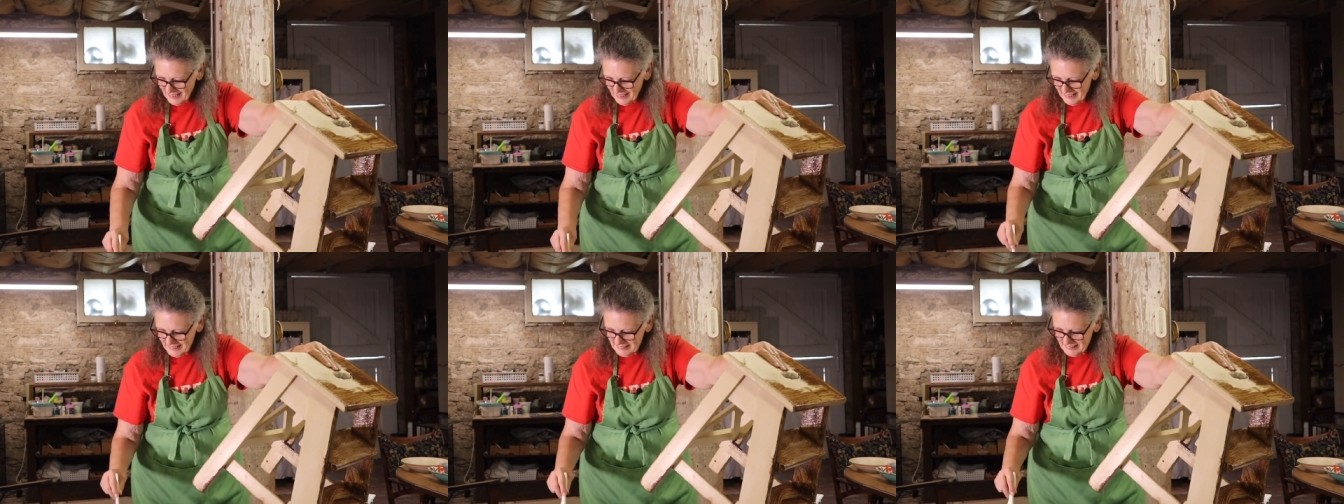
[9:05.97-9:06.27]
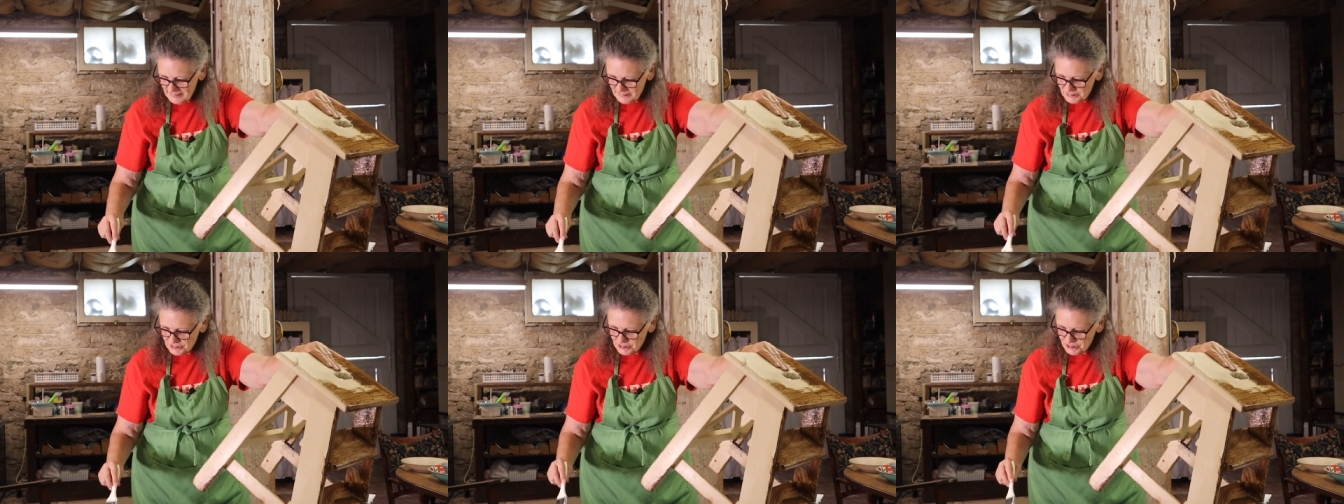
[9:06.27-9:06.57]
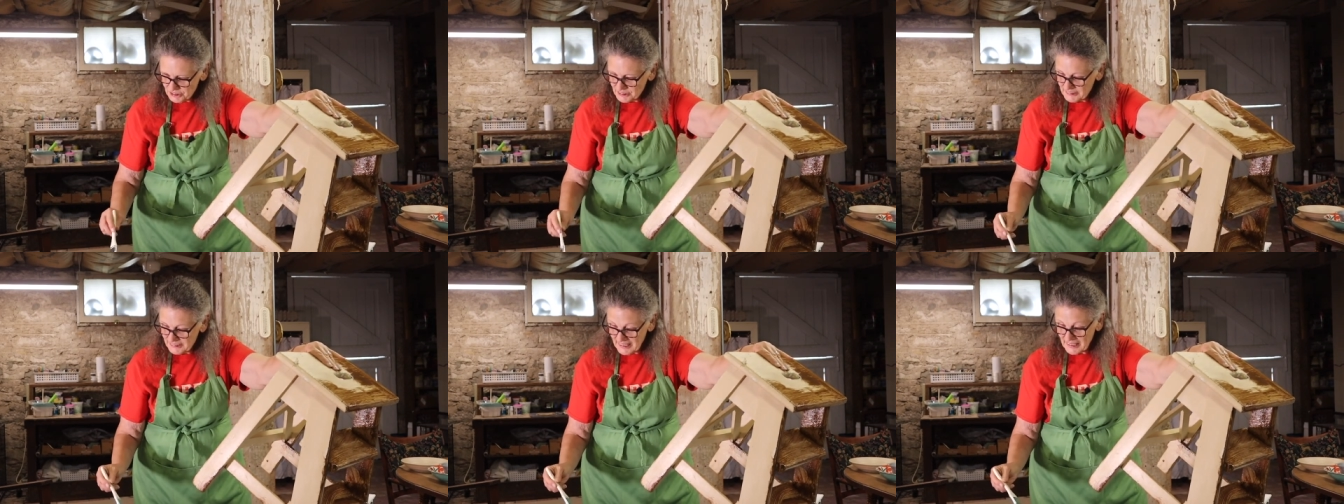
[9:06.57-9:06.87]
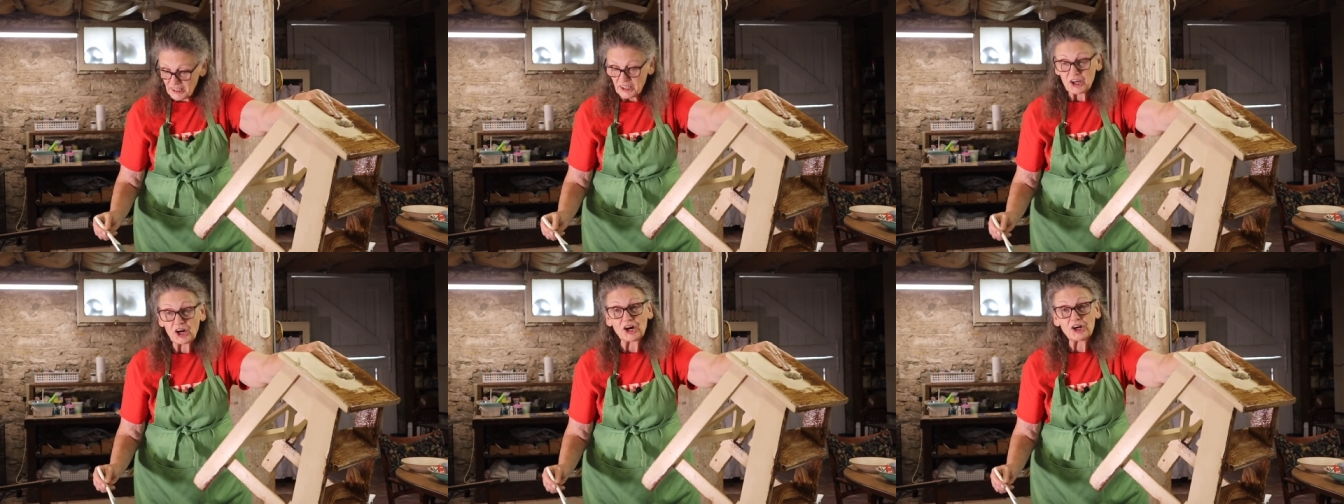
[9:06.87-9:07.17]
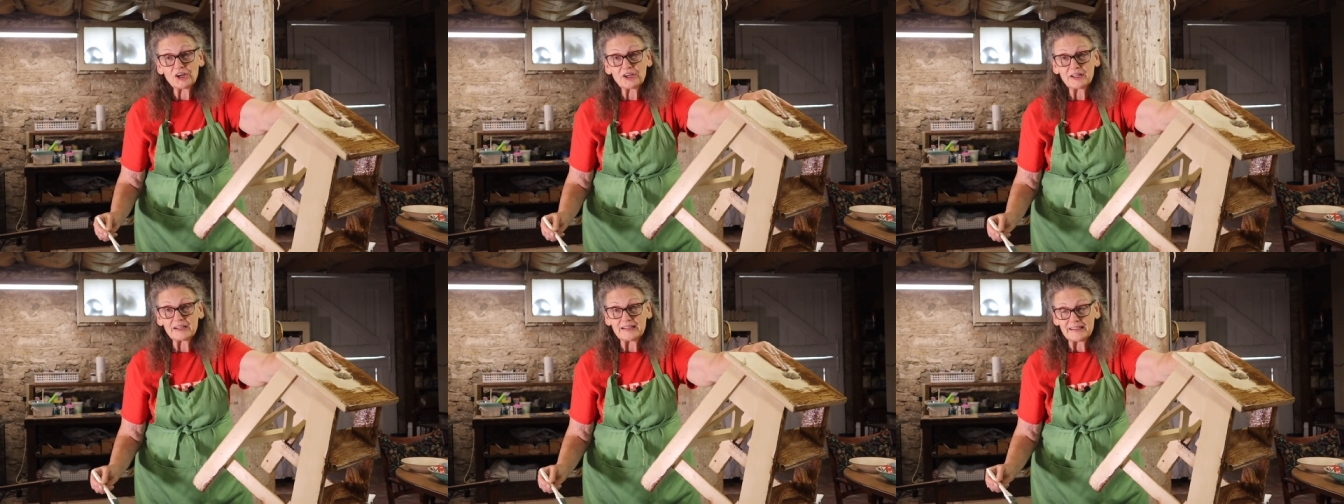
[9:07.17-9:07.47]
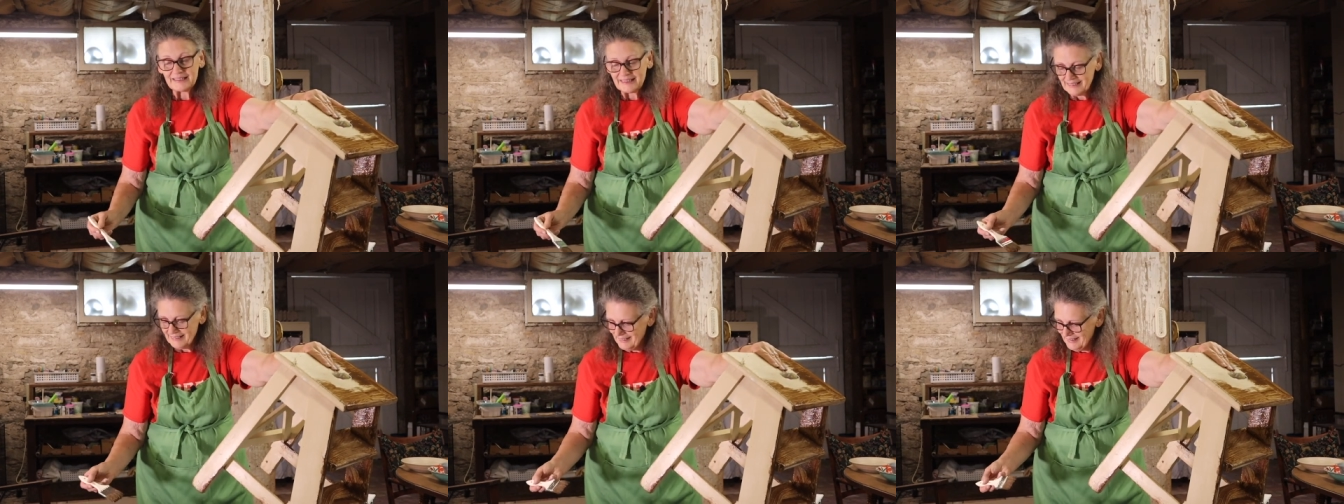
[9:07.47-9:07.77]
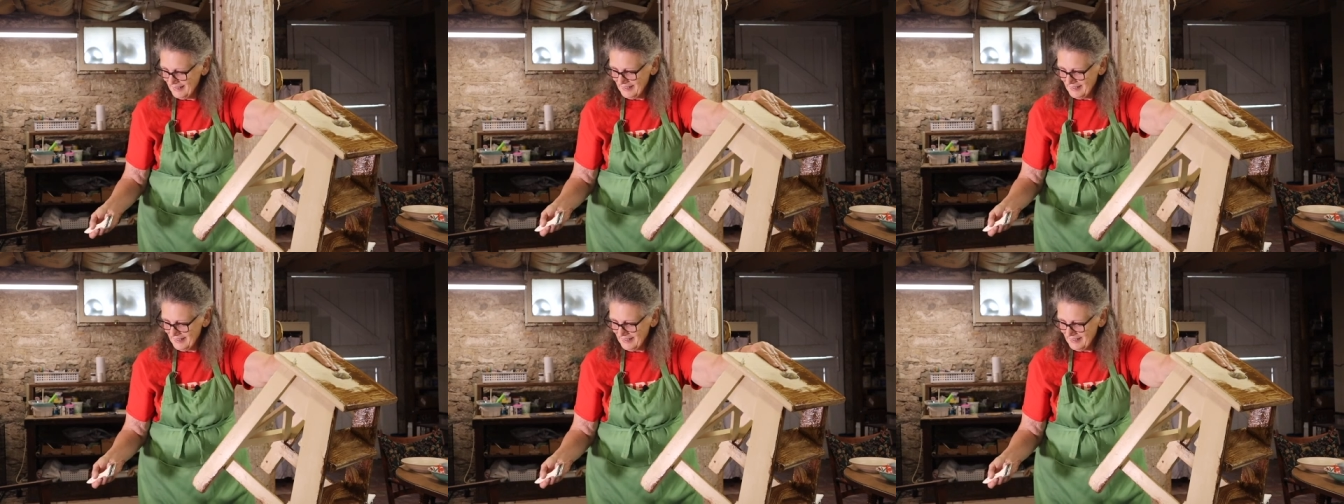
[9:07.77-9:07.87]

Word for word: And then she'll say garden.